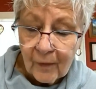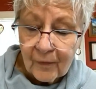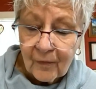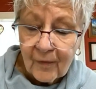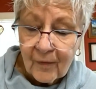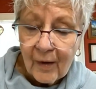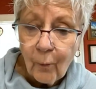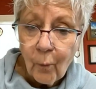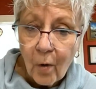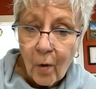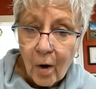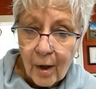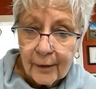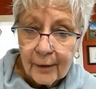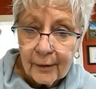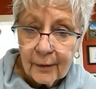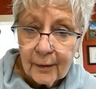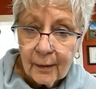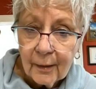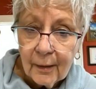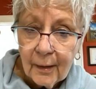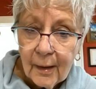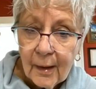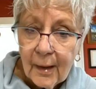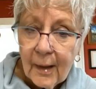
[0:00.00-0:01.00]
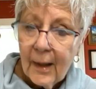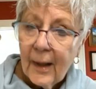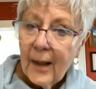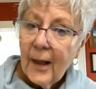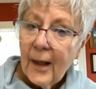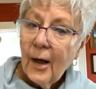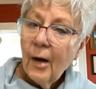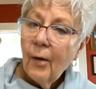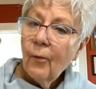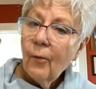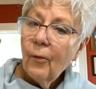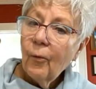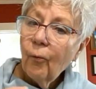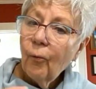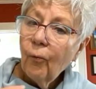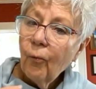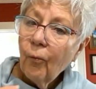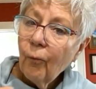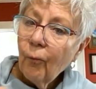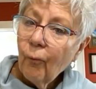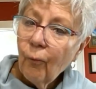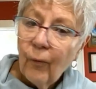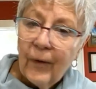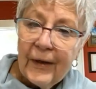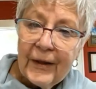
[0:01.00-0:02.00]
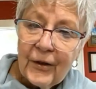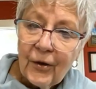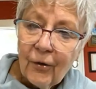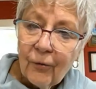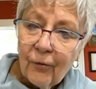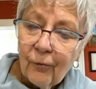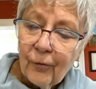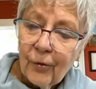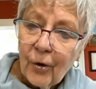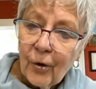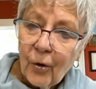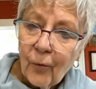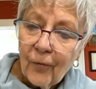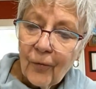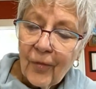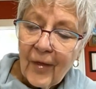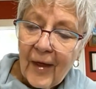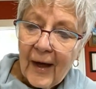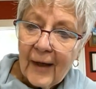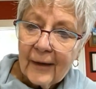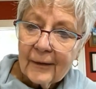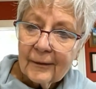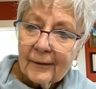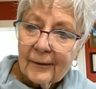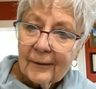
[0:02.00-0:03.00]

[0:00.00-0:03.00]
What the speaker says: they want. We don't know that.